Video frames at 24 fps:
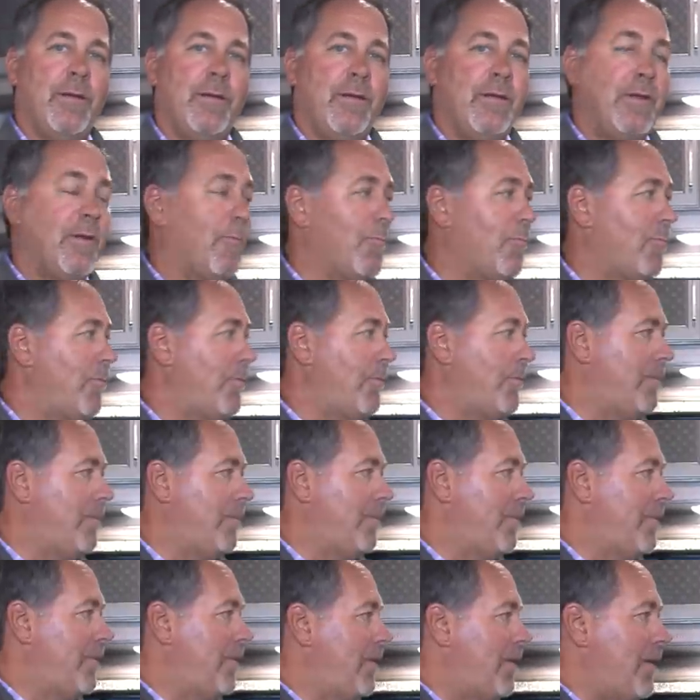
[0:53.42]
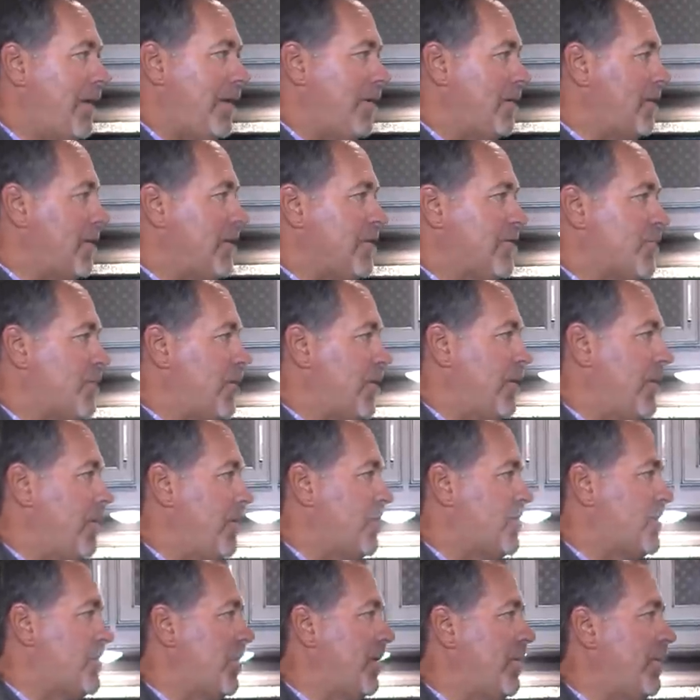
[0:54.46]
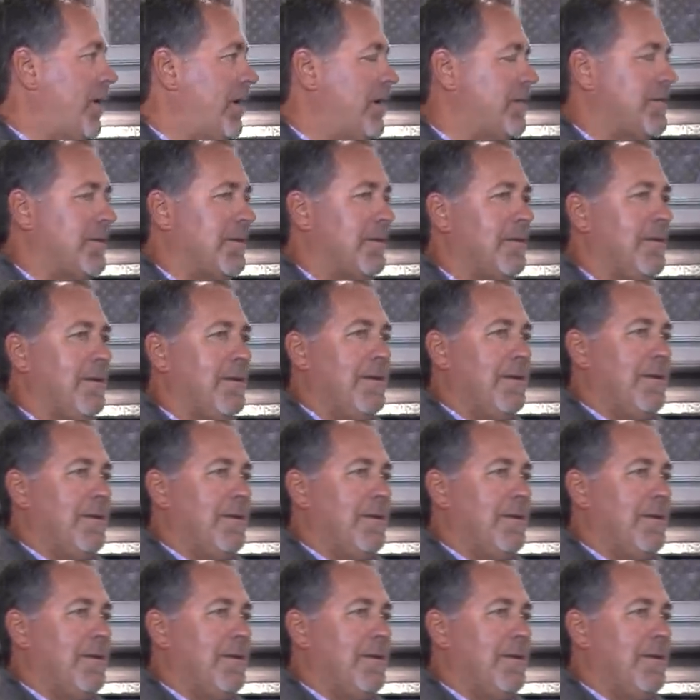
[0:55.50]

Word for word: No, it, it's, it's crazy. Been, it's been amazing.